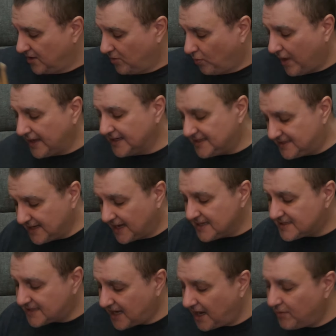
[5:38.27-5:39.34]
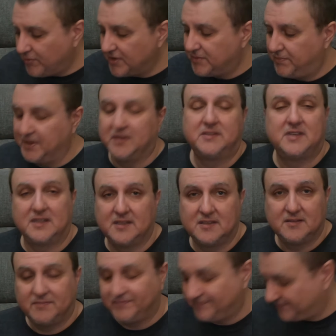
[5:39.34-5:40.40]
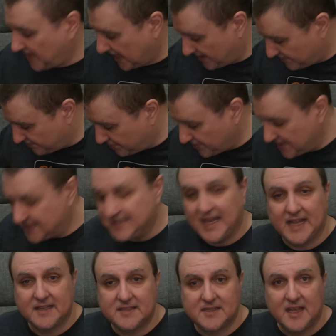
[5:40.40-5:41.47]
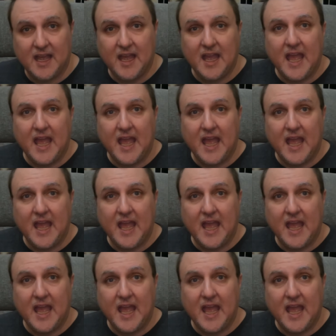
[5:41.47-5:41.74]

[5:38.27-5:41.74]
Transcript: While it does come with built-in like presets,